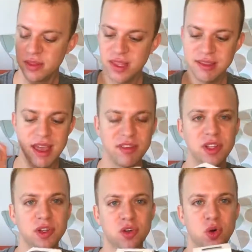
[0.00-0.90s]
These have a
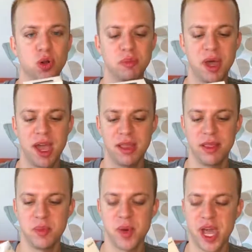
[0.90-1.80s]
little cord behind
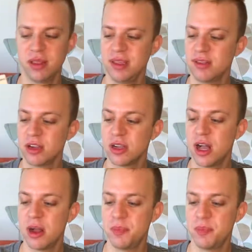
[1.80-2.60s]
them, but these are